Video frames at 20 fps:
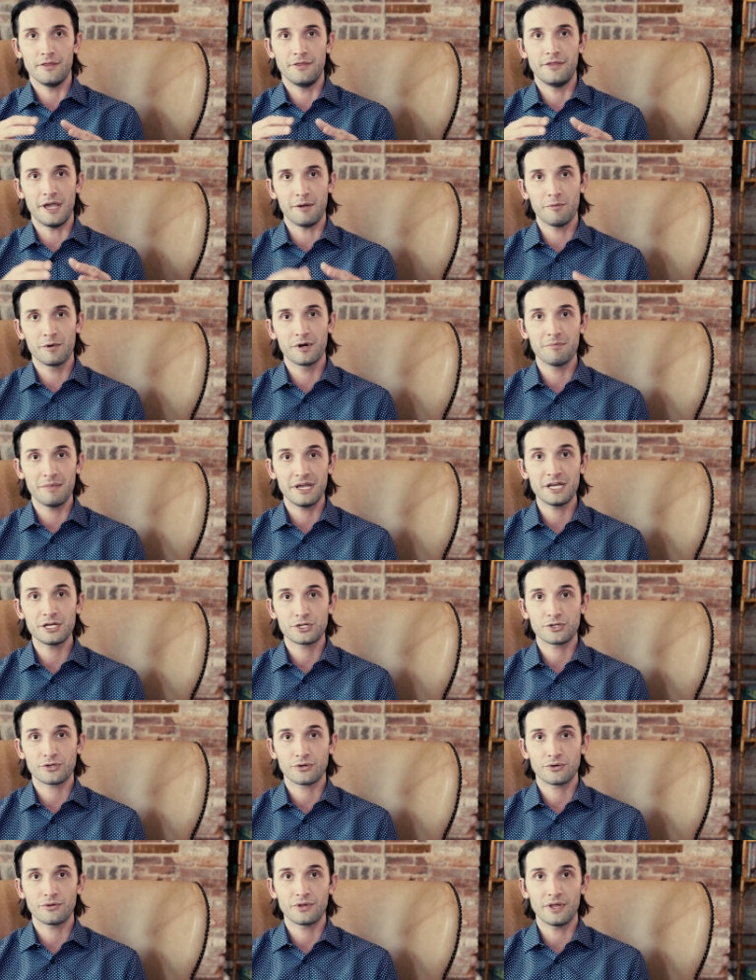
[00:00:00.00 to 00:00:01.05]
they want to make
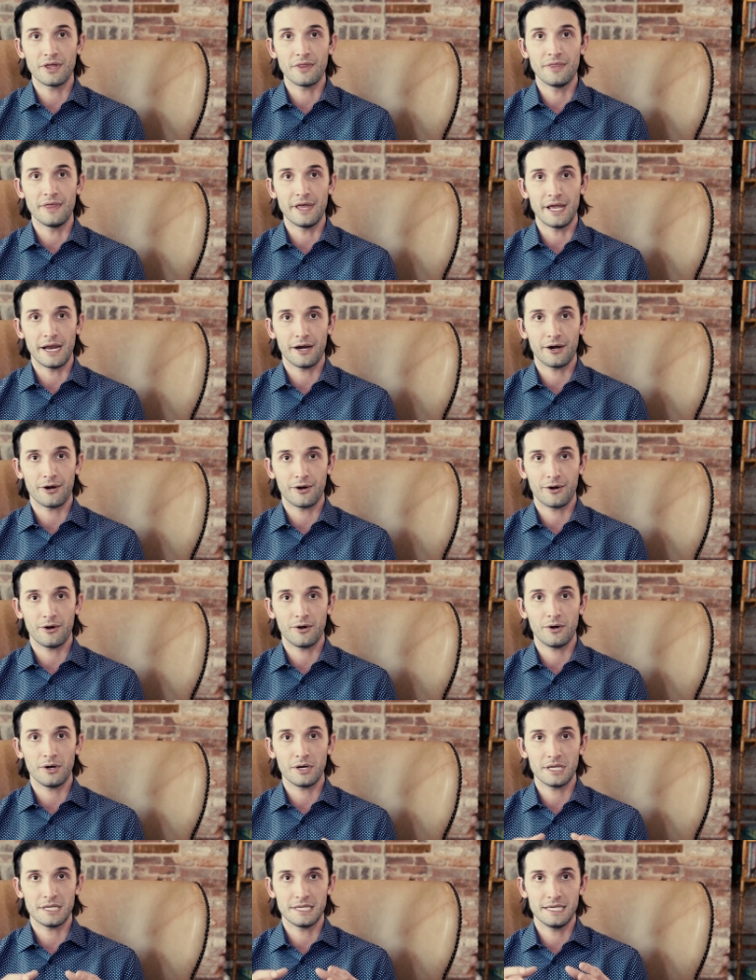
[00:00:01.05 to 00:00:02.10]
sure that
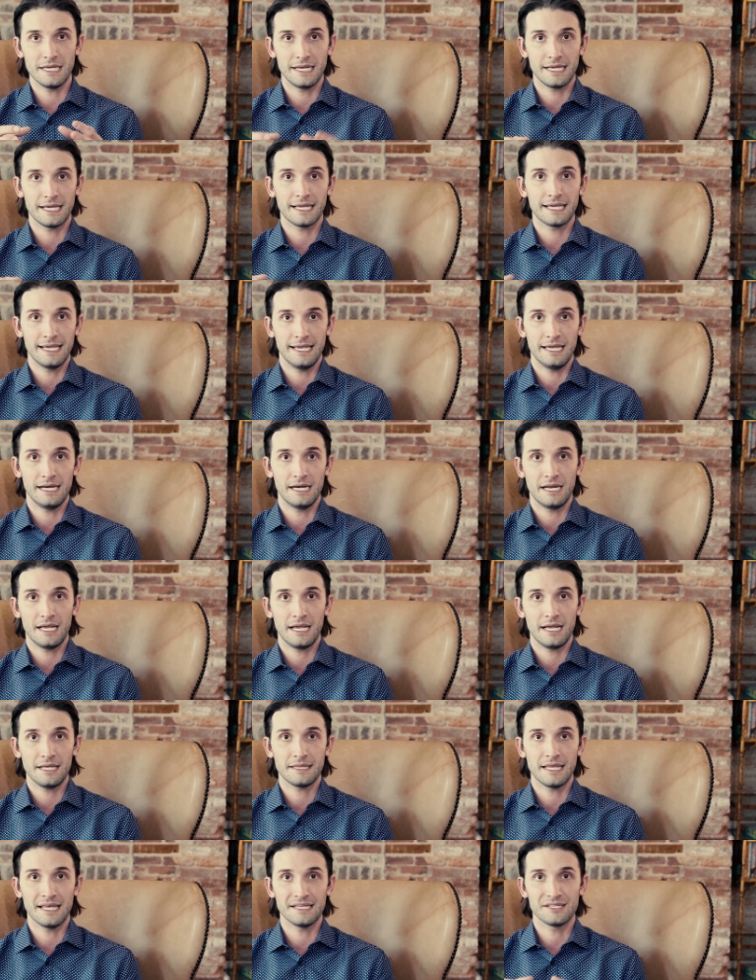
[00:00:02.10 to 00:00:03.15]
they're getting a
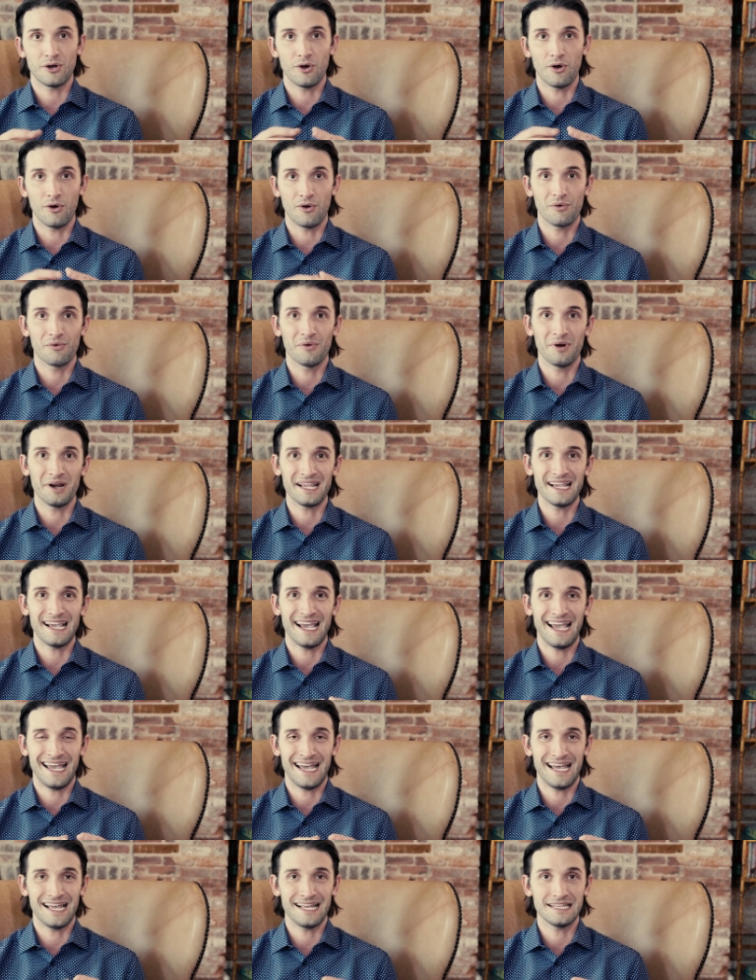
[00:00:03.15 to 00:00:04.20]
candidate that's already
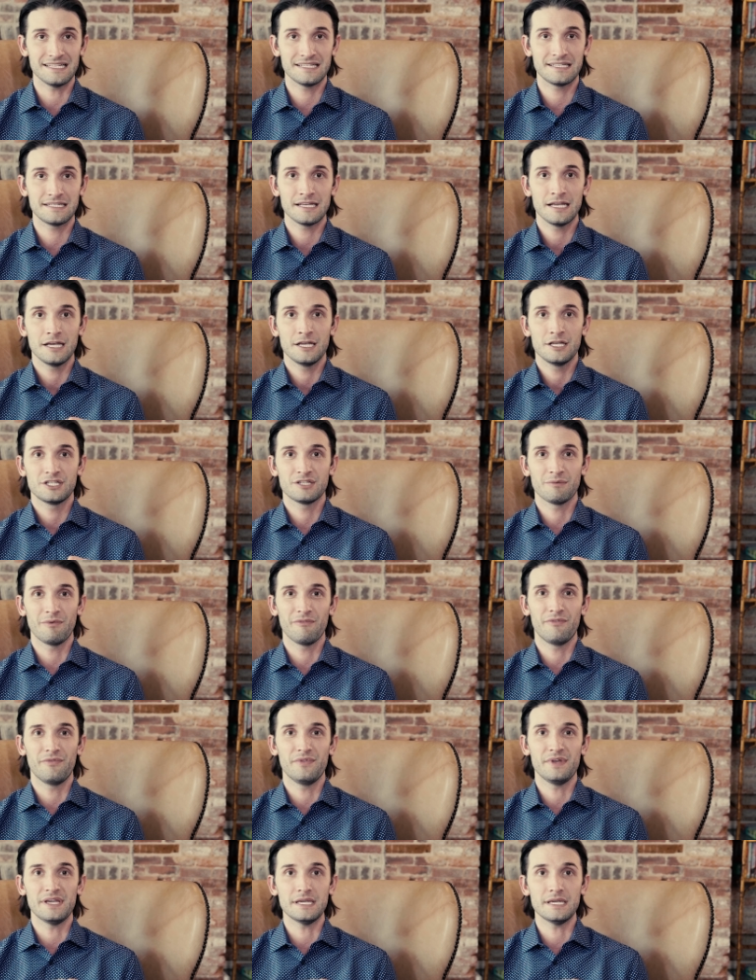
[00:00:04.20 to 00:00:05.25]
has some
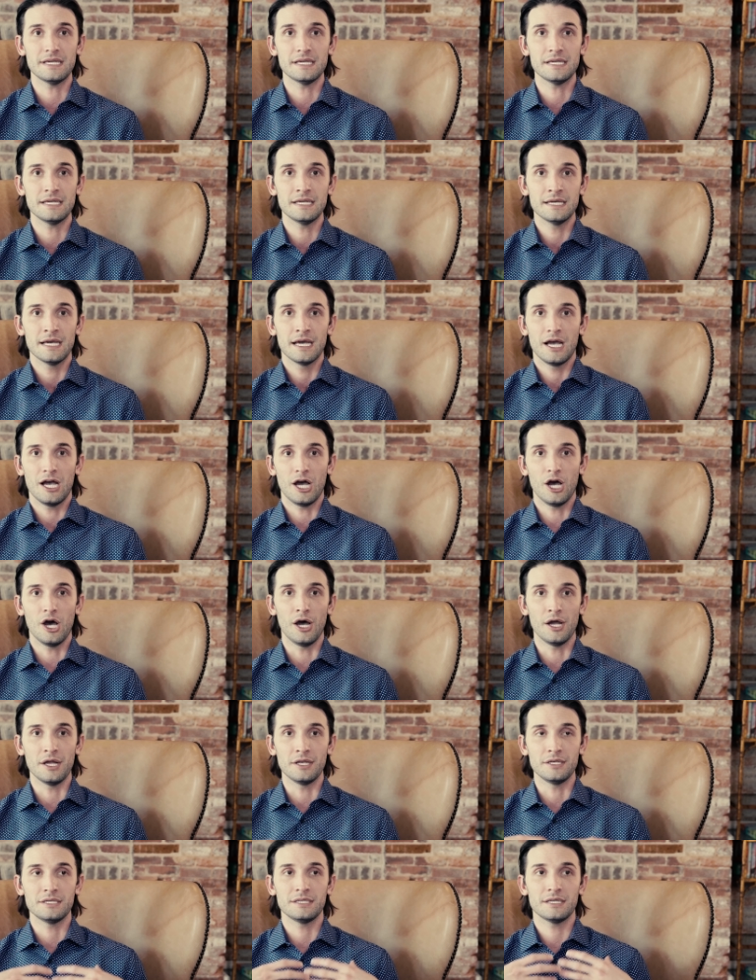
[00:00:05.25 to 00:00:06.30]
of the
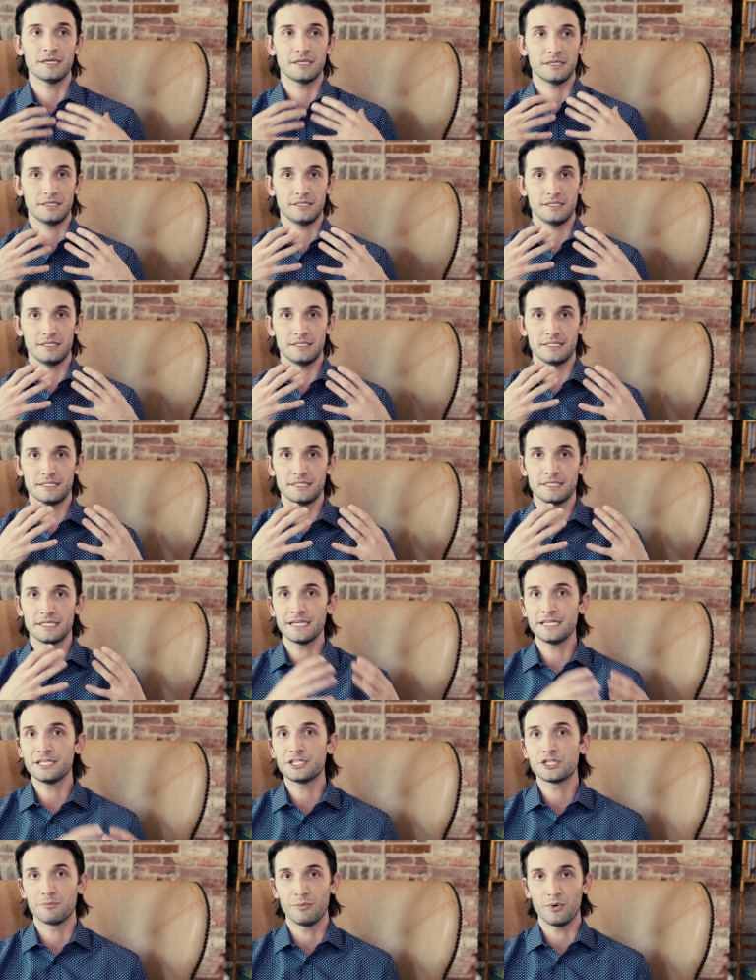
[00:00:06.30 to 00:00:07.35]
un
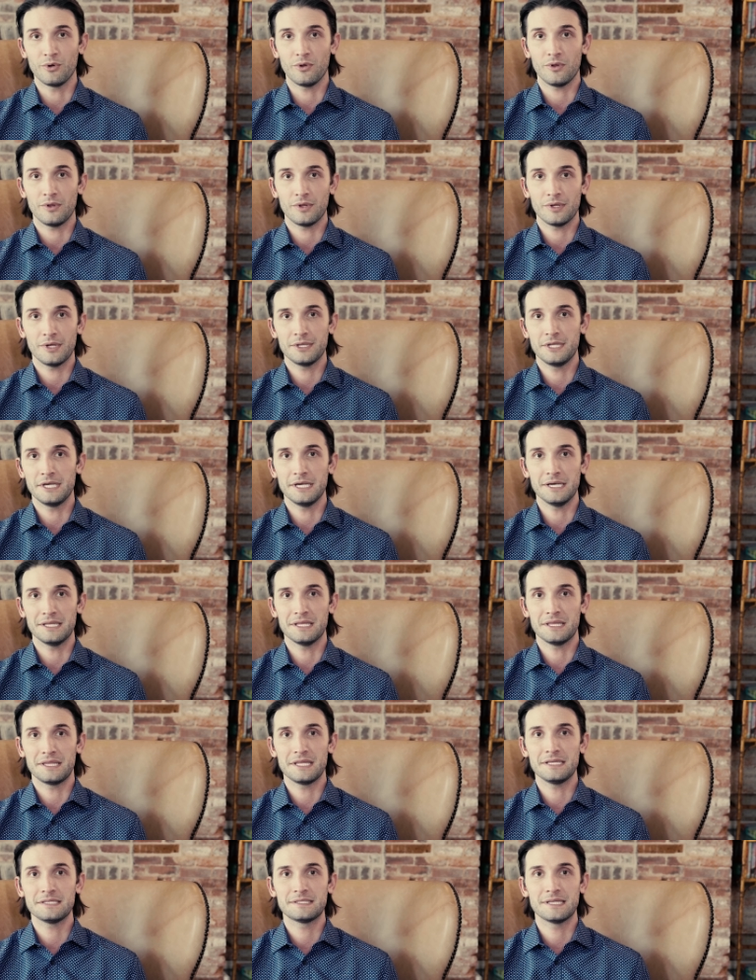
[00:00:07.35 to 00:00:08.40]
teachable, the,
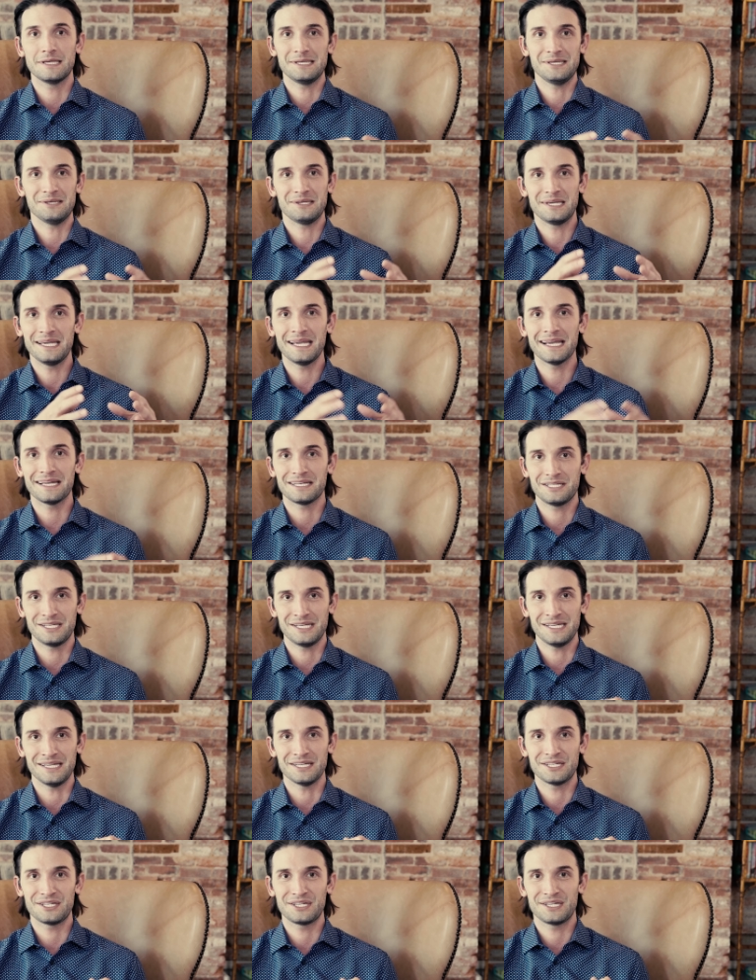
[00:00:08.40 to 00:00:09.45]
the things that you can't
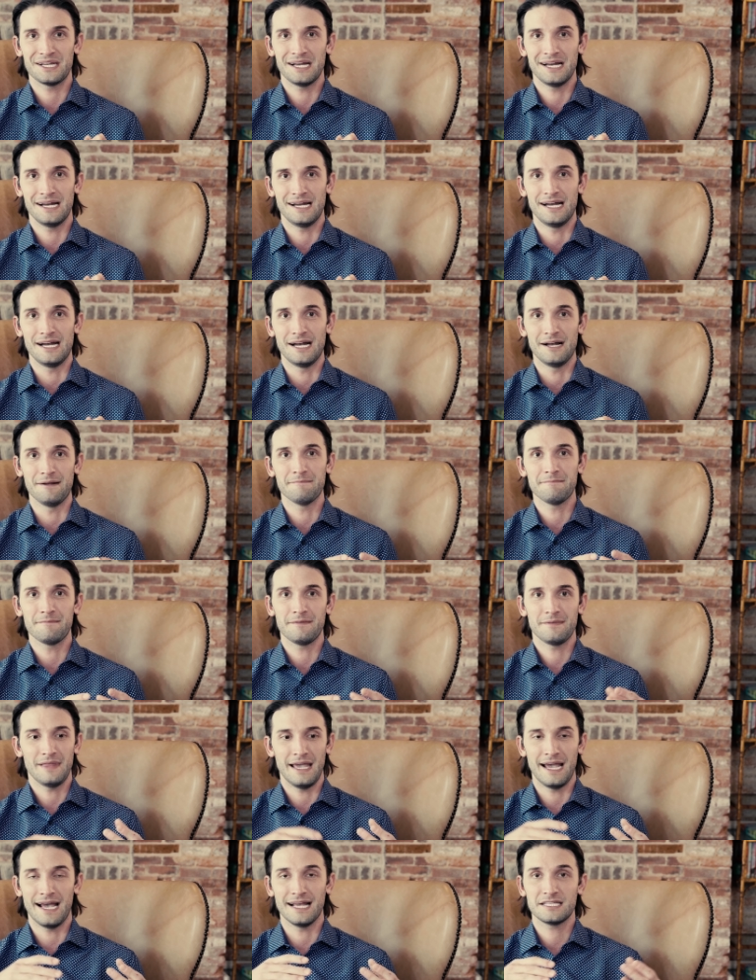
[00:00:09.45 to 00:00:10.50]
teach um,
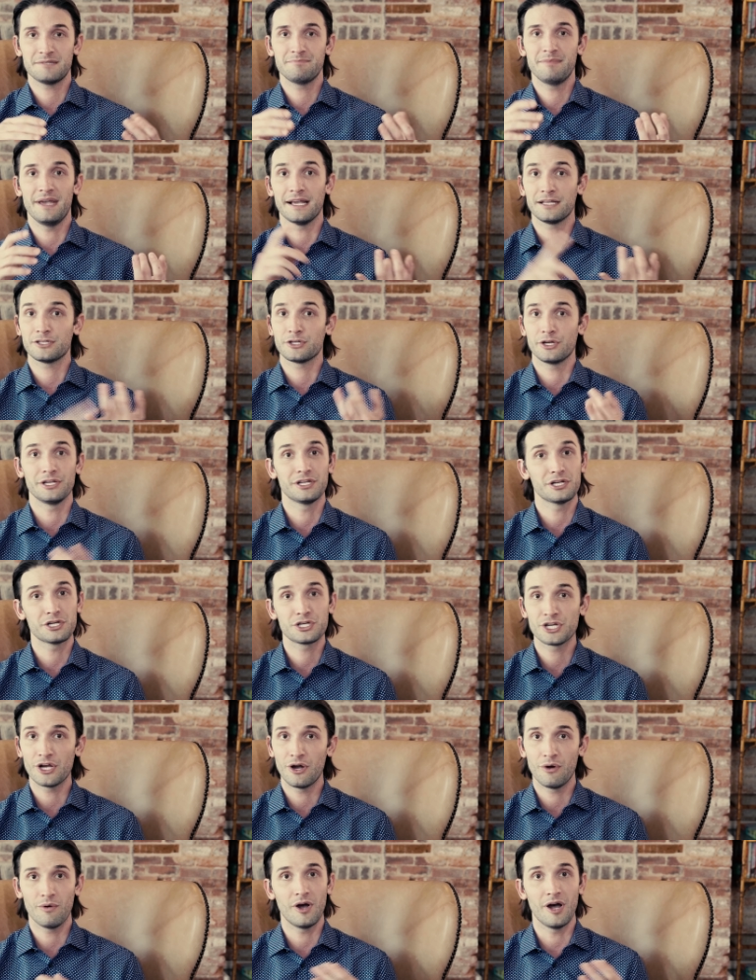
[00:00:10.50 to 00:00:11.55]
aspects. Are you going to
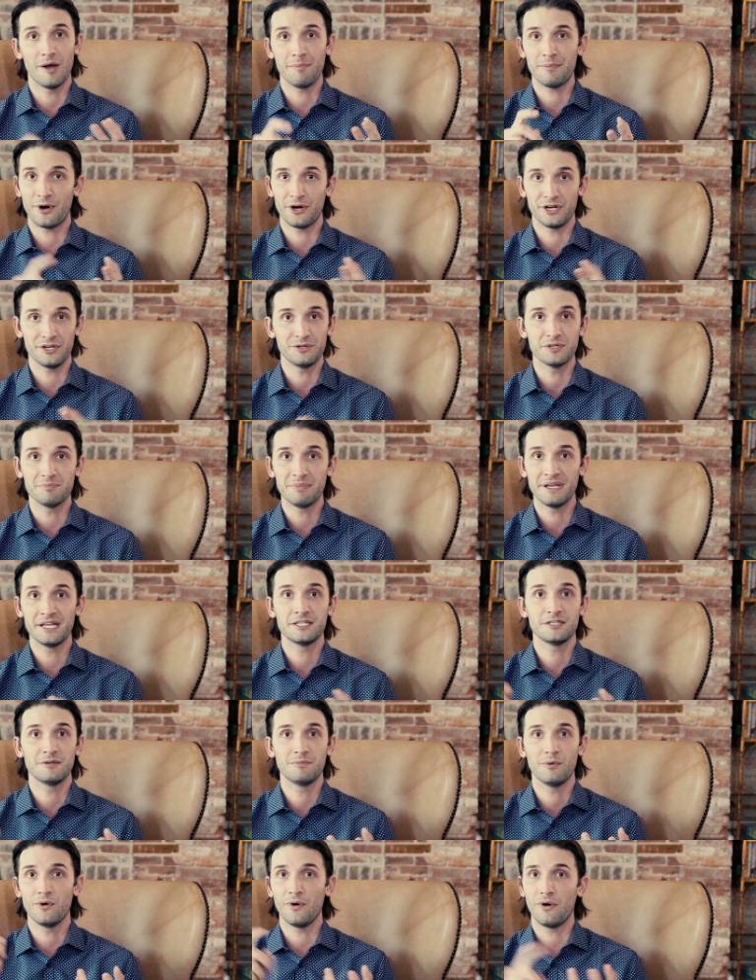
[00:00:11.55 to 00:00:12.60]
show up? Are you
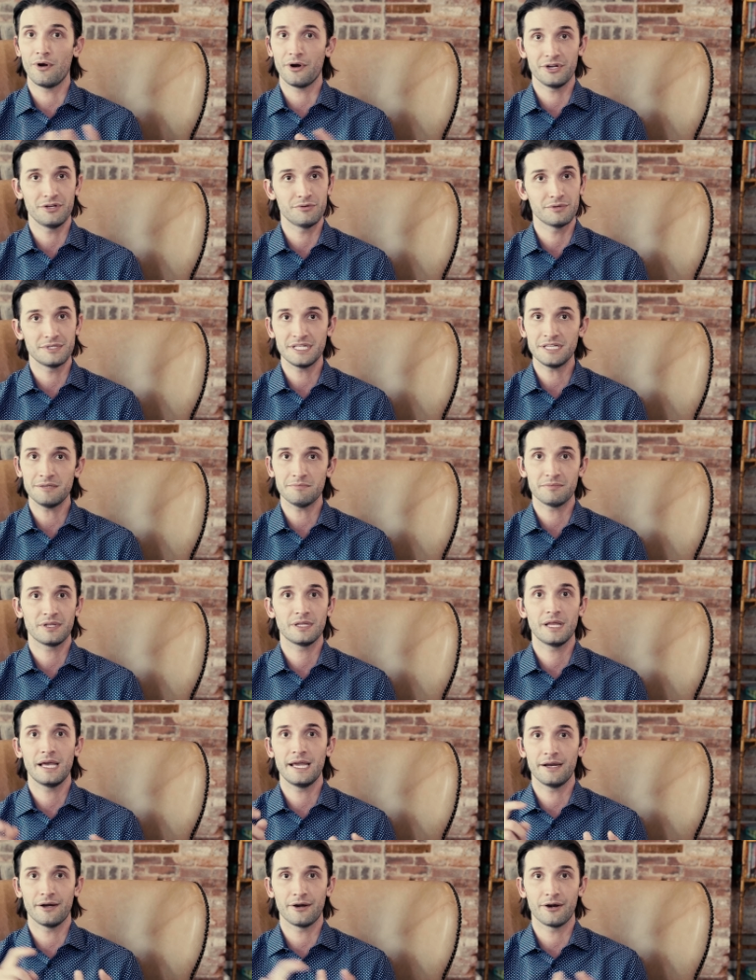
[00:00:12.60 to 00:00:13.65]
dependable? Are you a team
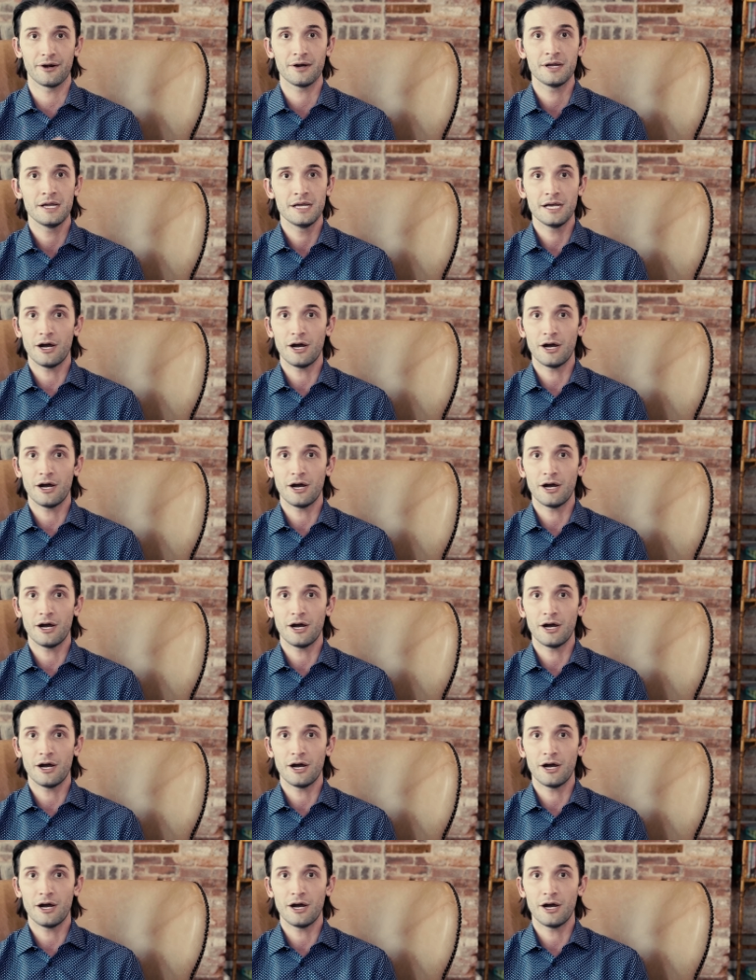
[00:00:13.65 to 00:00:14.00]
player?